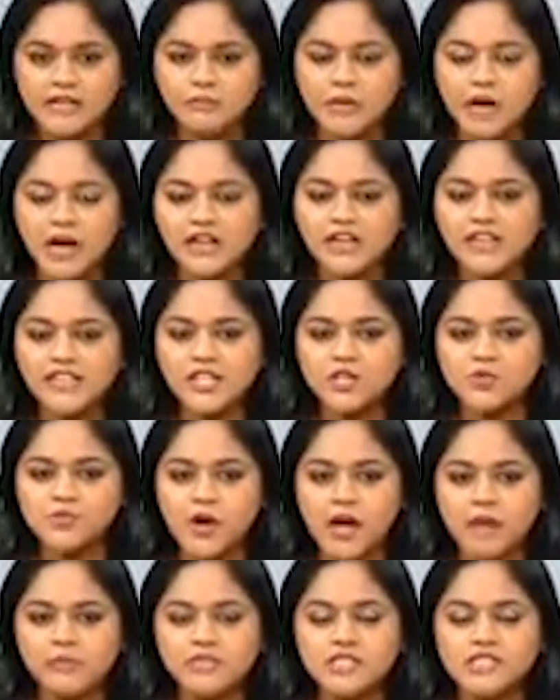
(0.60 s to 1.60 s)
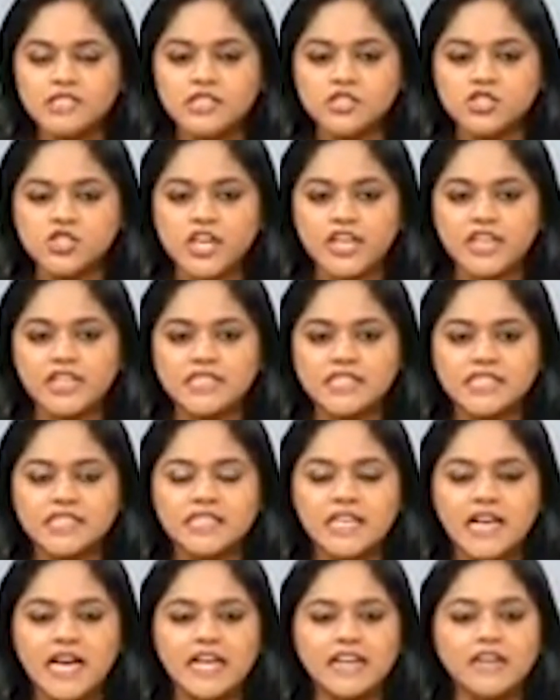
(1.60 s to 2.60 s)
In Bangladesh, Prime Minister Sheikh
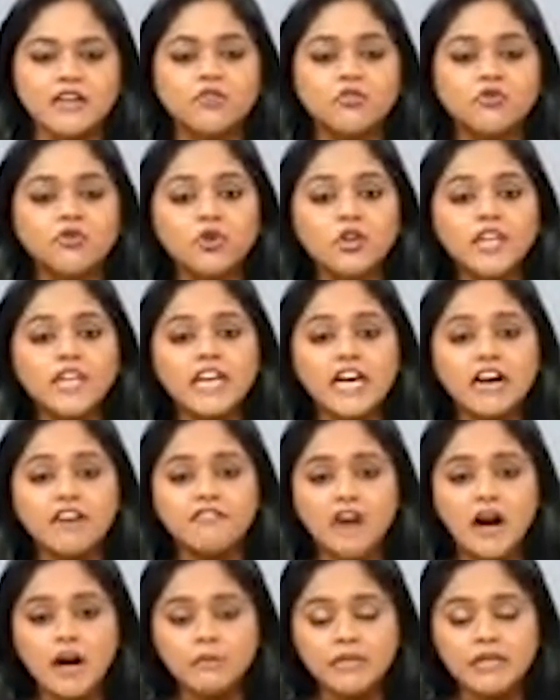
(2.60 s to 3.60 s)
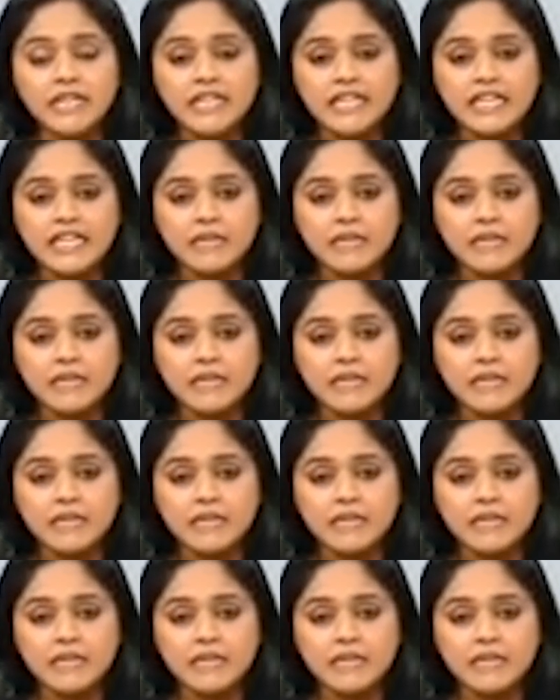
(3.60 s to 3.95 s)
Hasina and her ruling Awami